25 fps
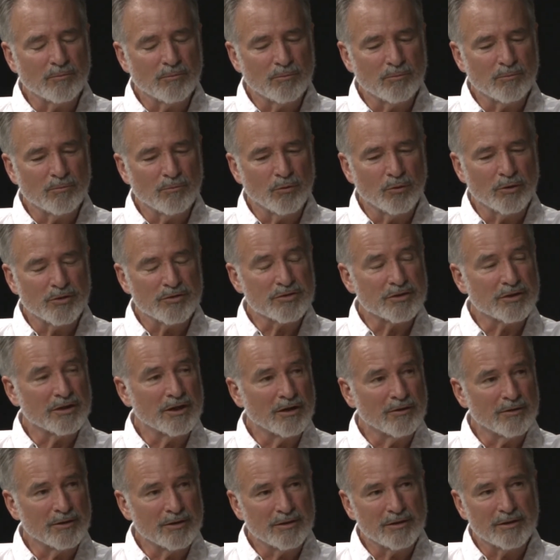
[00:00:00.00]
more
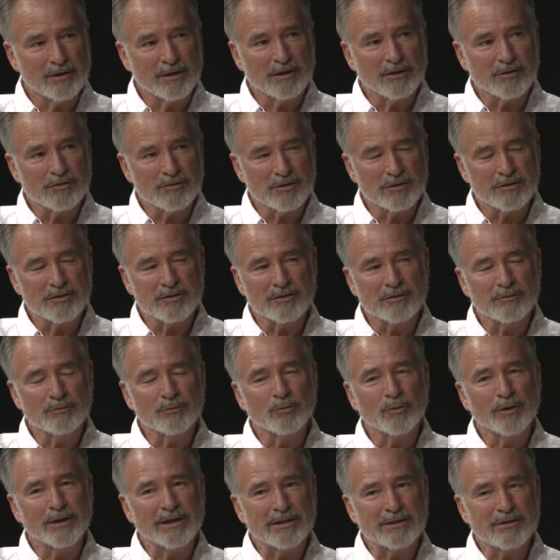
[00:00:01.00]
scary things than to
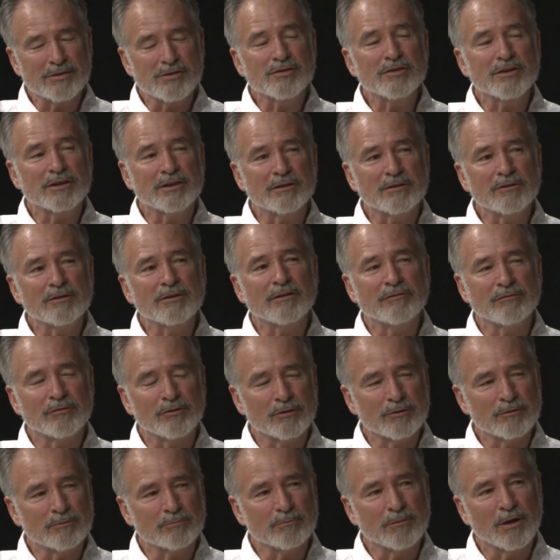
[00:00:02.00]
wait to see if
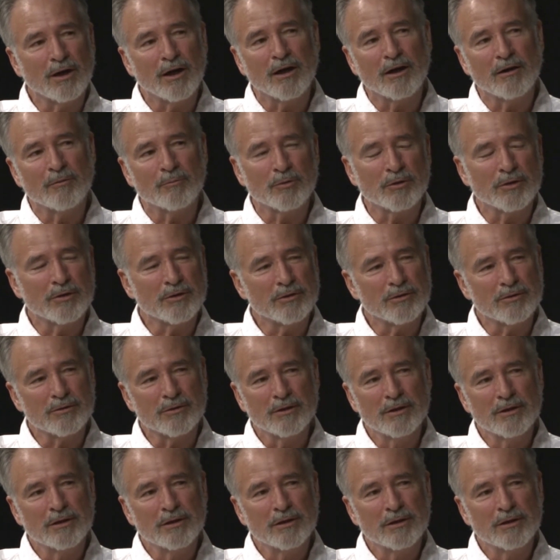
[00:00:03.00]
your mom or your